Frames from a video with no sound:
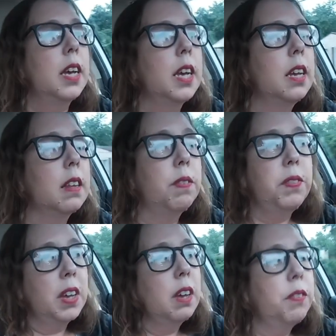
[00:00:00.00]
is
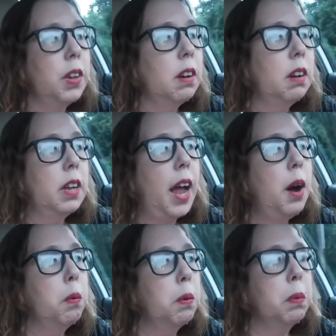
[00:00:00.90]
figure it
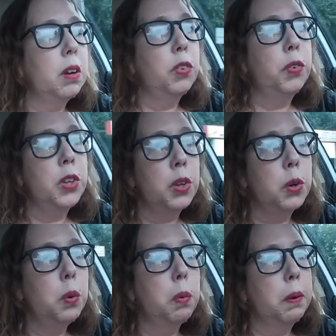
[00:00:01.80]
out what works for
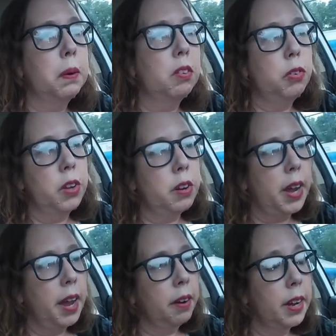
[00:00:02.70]
you, what works for your
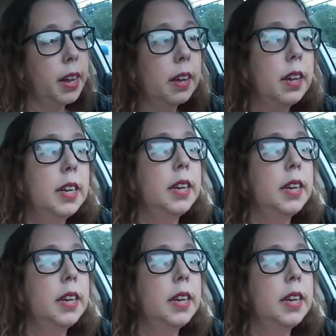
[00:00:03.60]
area.